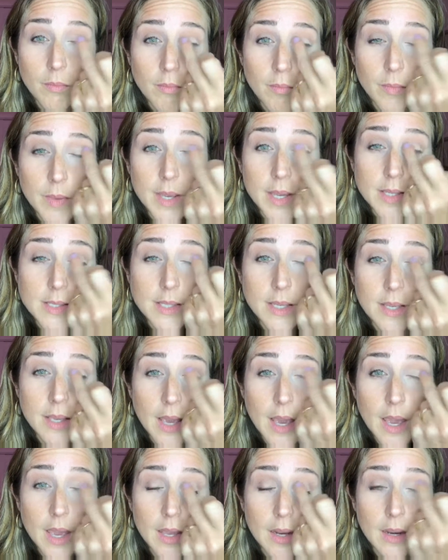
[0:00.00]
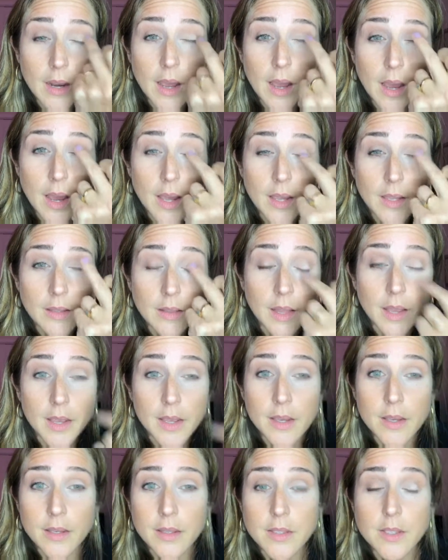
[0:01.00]
Because again, I
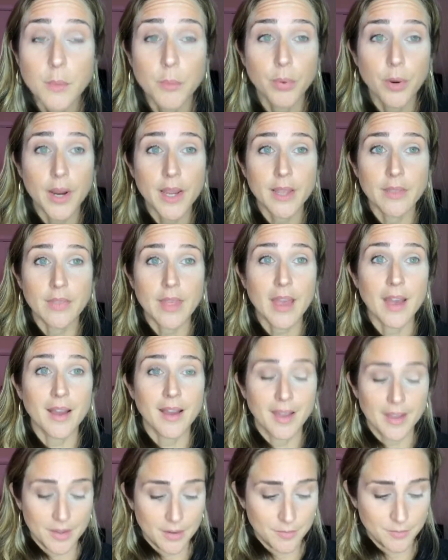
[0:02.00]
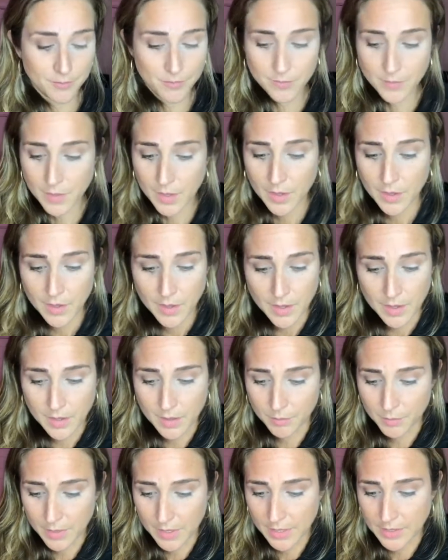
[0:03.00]
like to brighten that eye. And
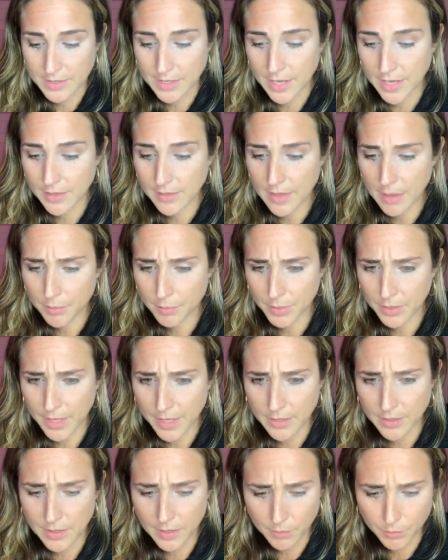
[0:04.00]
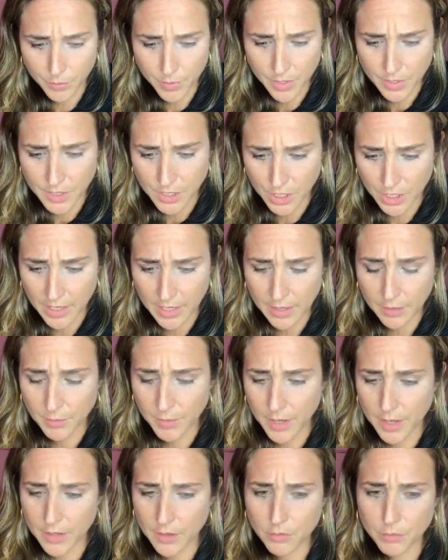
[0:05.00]
I'm going to take that blending brush again. I'm
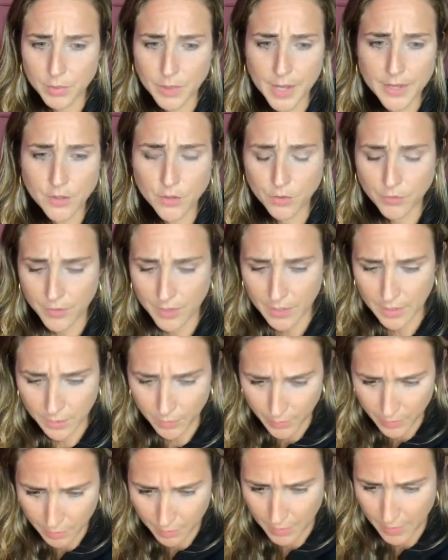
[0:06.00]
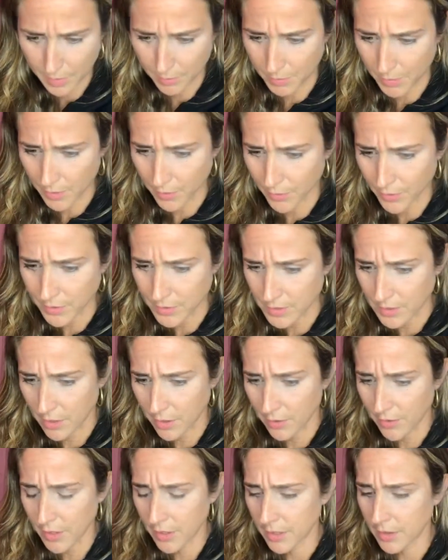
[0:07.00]
kind of blind over here with my mirror,
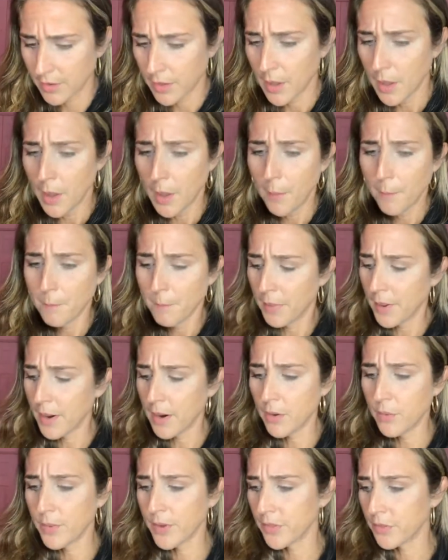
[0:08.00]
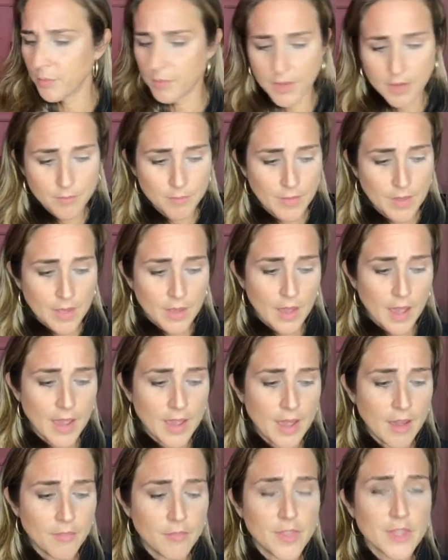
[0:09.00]
sorry. Bear with me. I
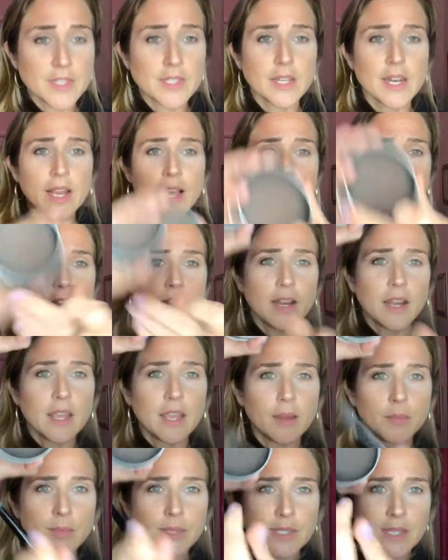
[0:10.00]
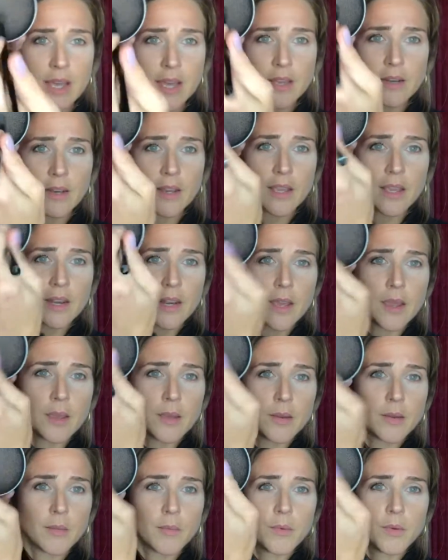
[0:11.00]
have this that I got on Amazon,
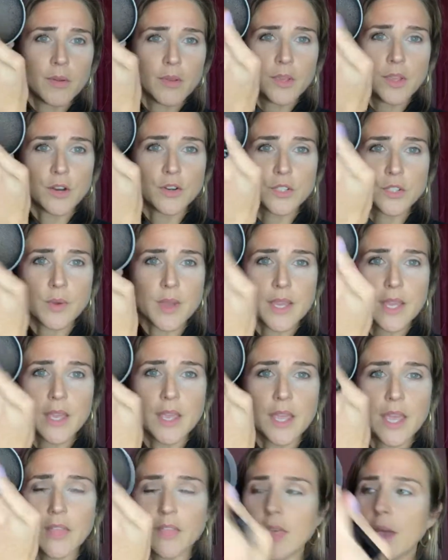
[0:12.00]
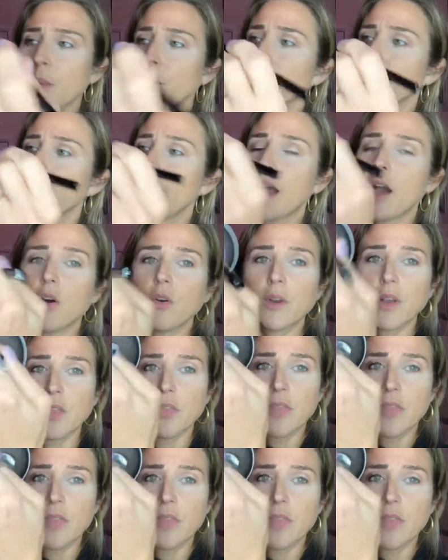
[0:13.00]
and so I can get that brown and